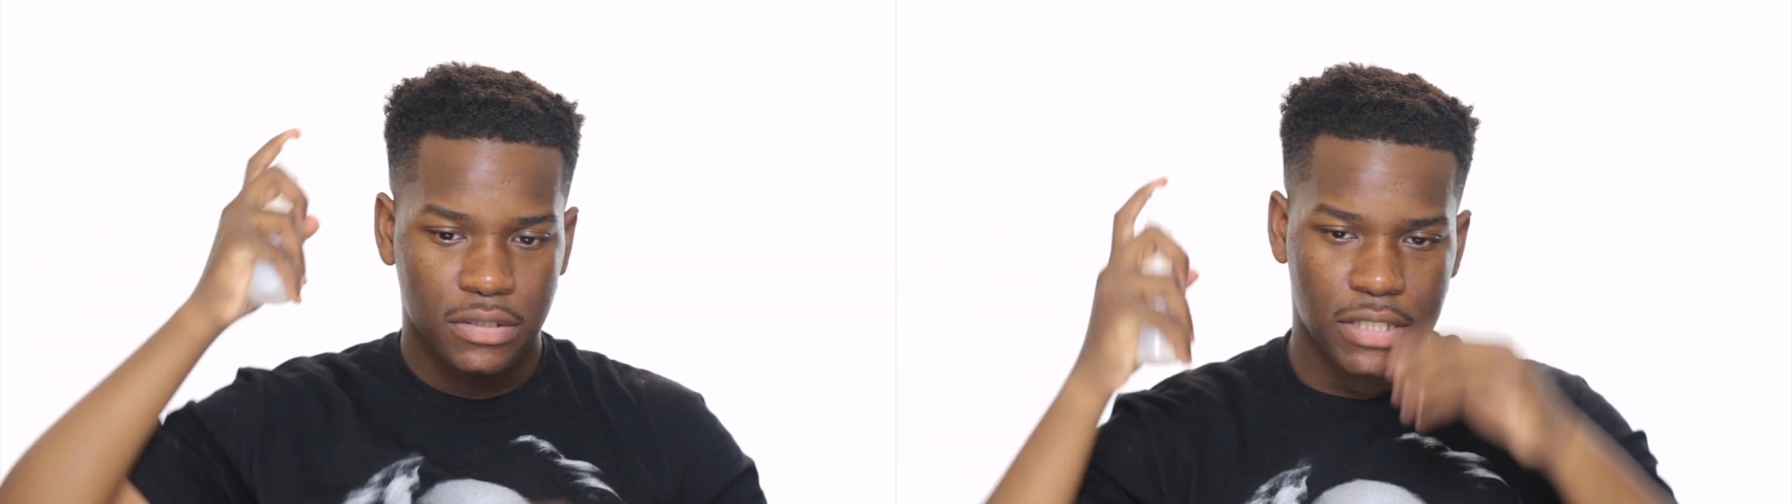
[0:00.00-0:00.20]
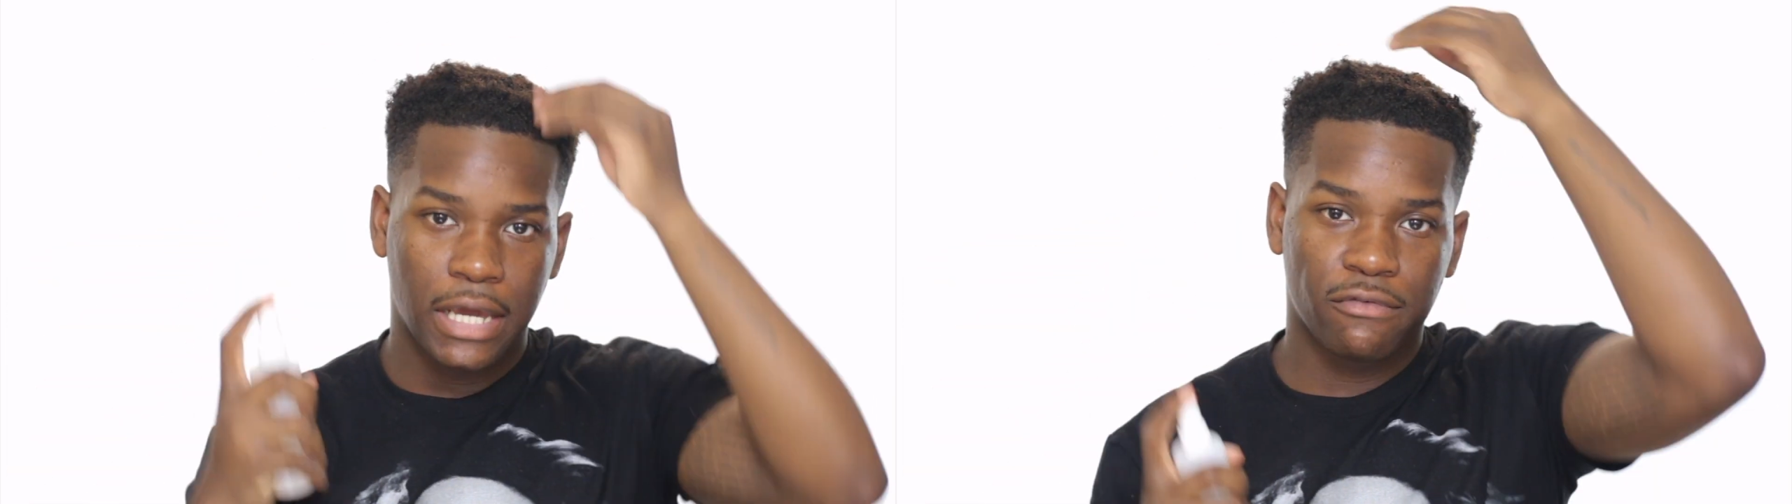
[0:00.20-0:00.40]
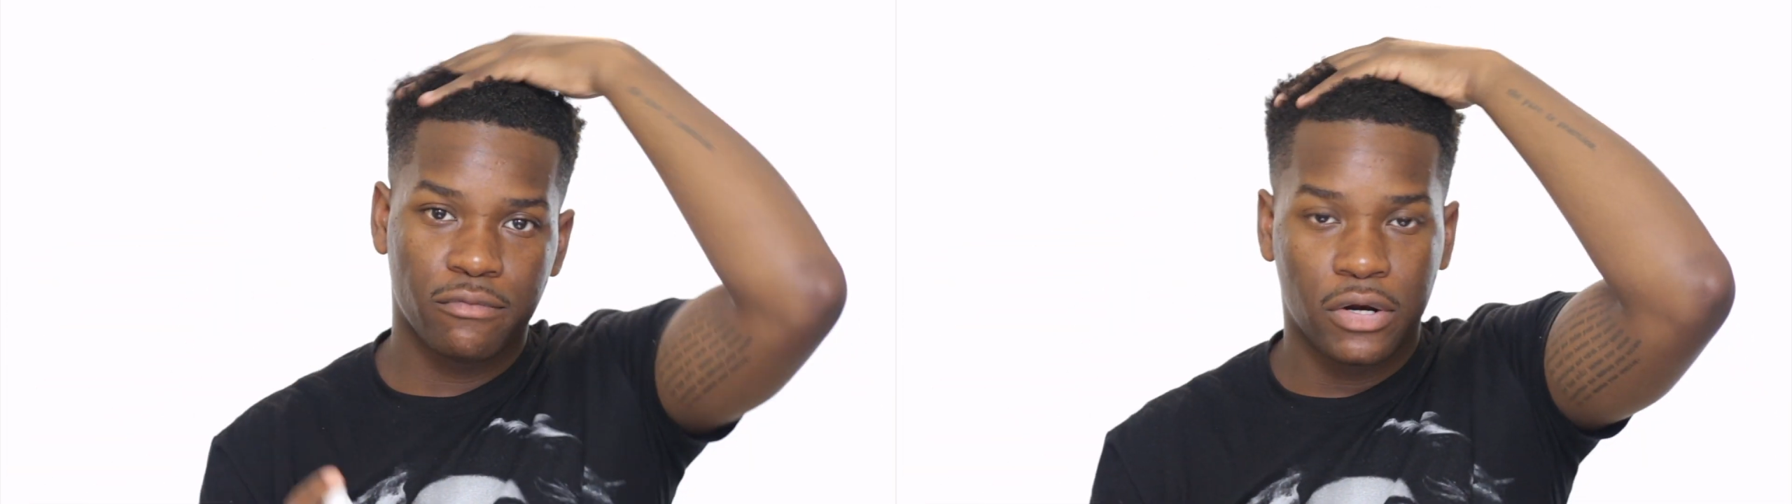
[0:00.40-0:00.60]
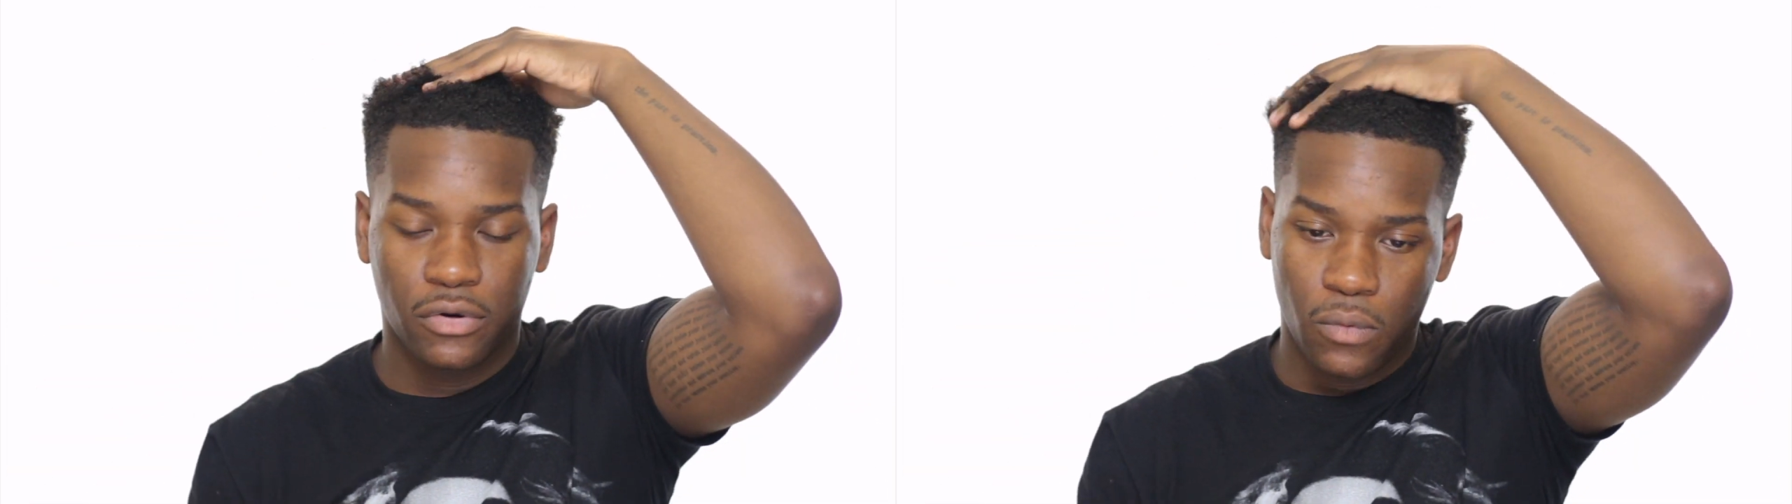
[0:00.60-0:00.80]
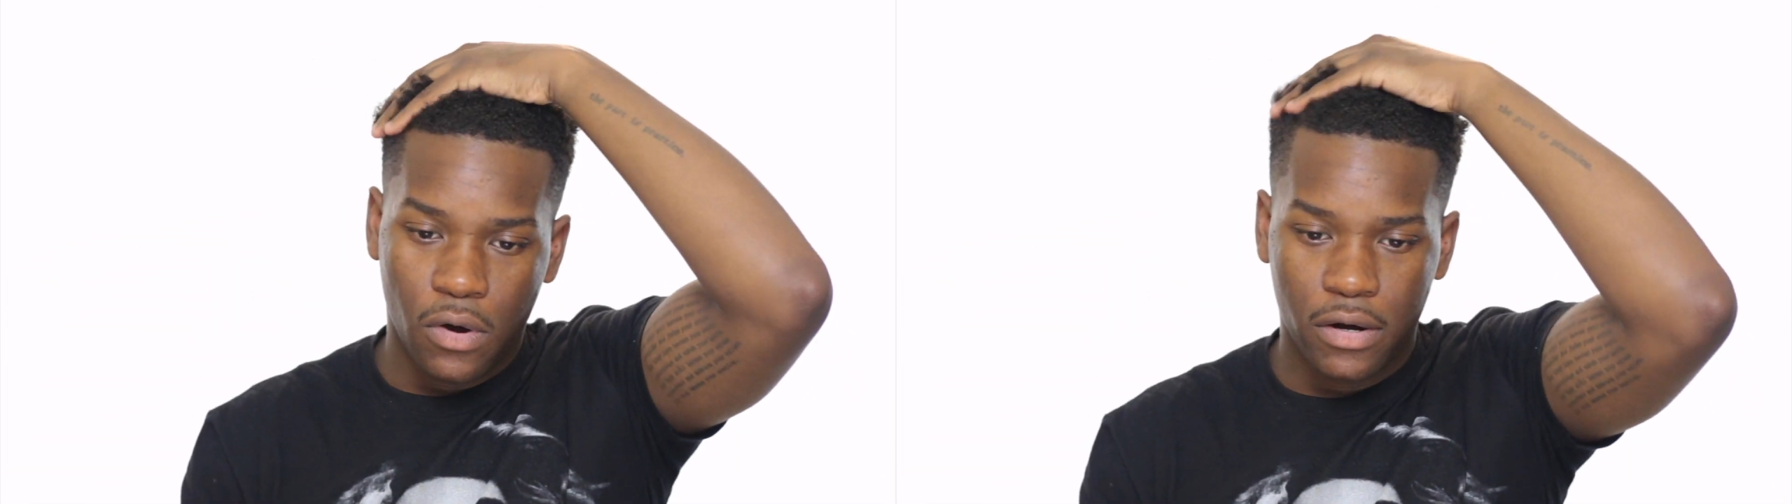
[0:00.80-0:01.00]
take it from
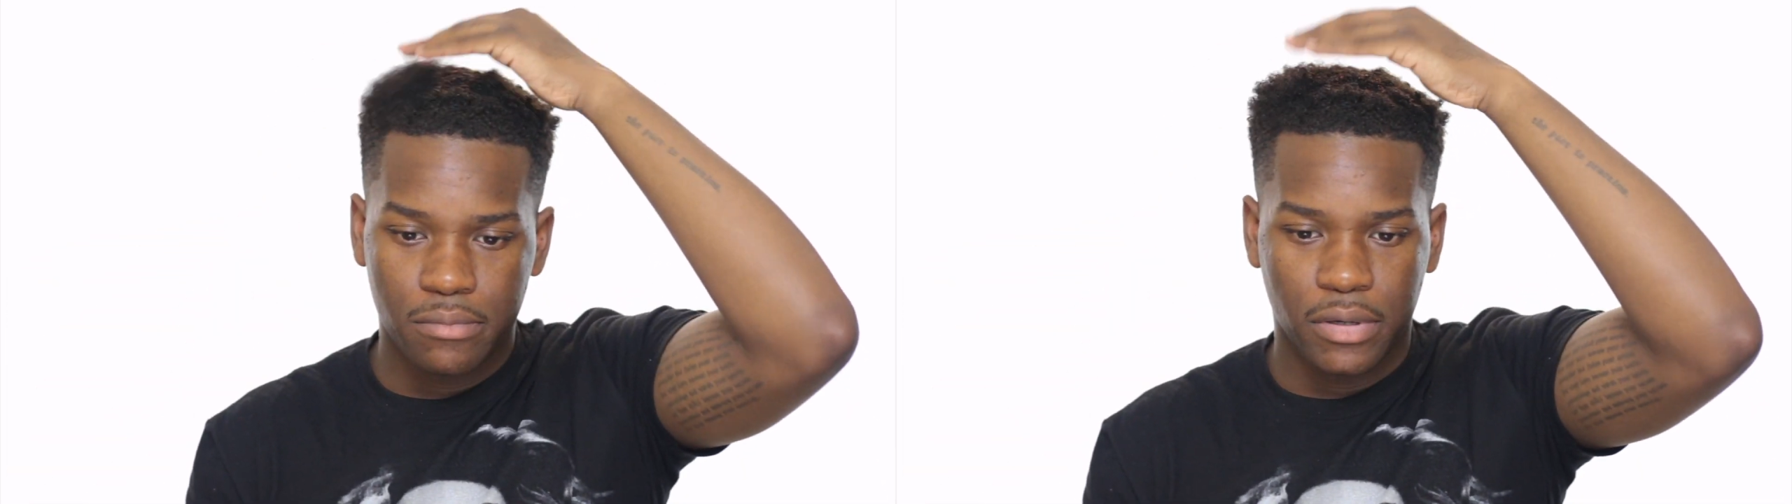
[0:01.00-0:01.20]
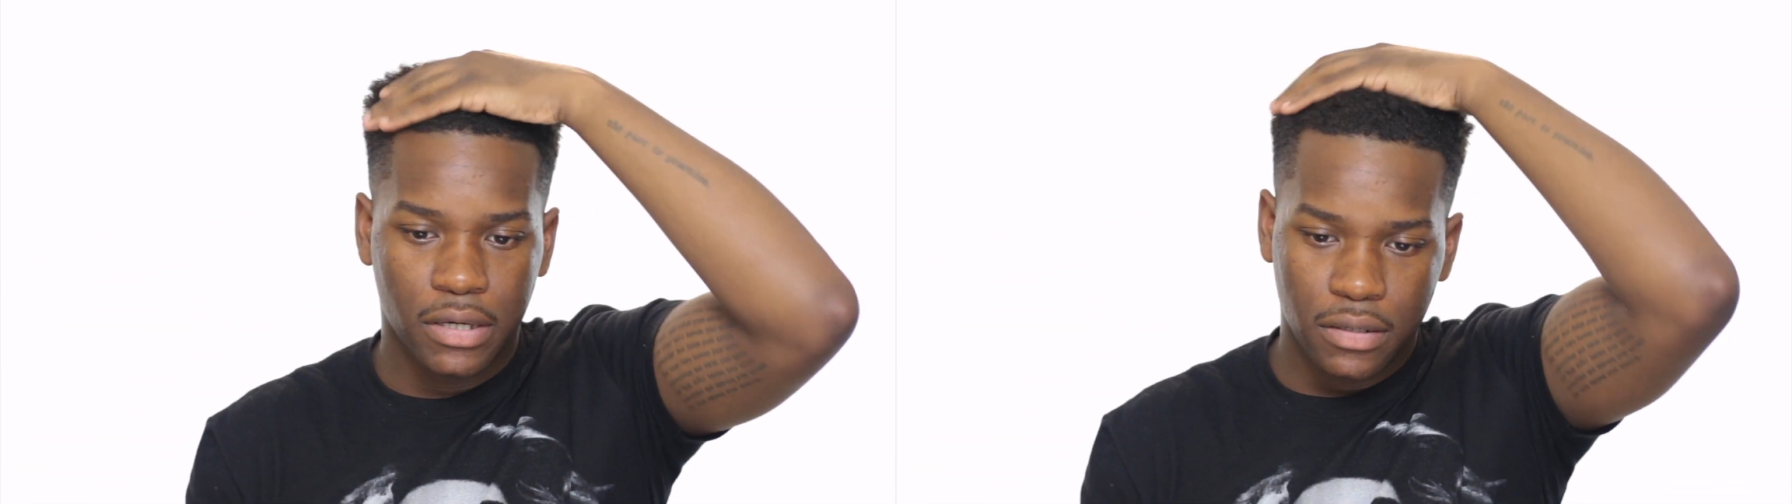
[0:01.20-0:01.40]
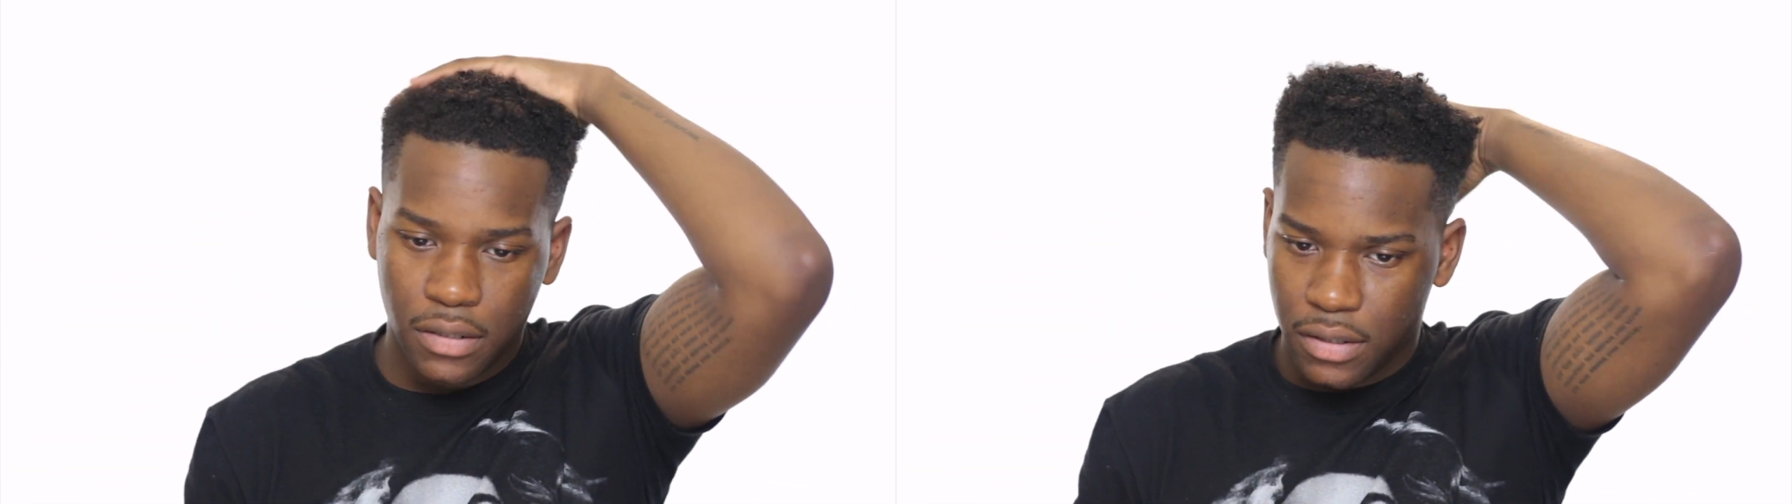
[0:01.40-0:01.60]
underwater, but